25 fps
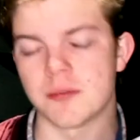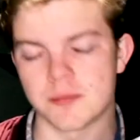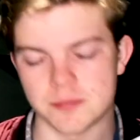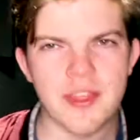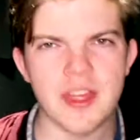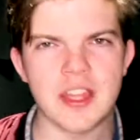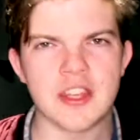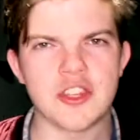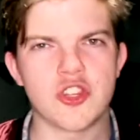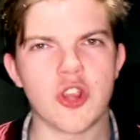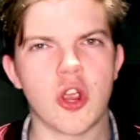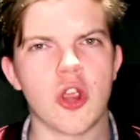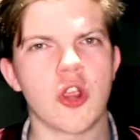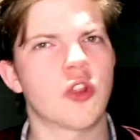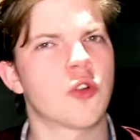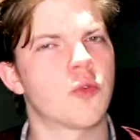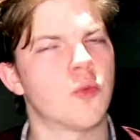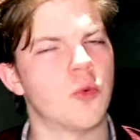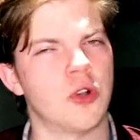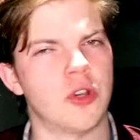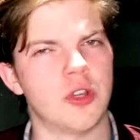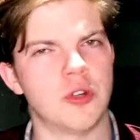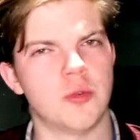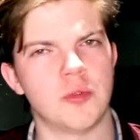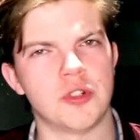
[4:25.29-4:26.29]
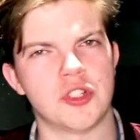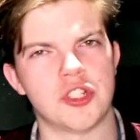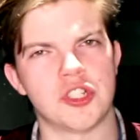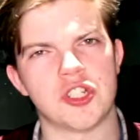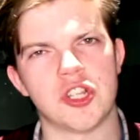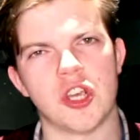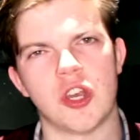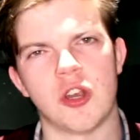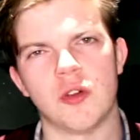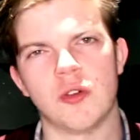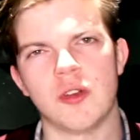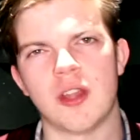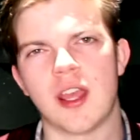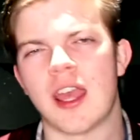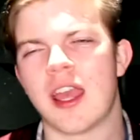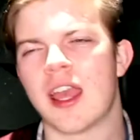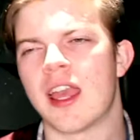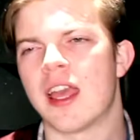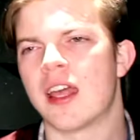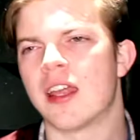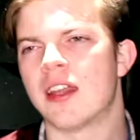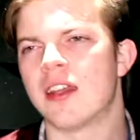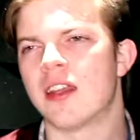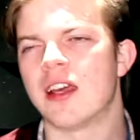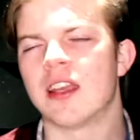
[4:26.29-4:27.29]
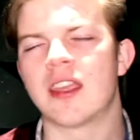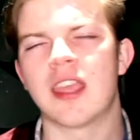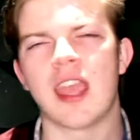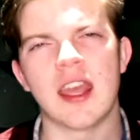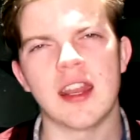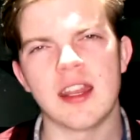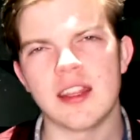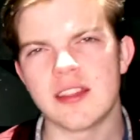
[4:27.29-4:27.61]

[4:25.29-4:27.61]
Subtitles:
Then Darkwood was shown, and again,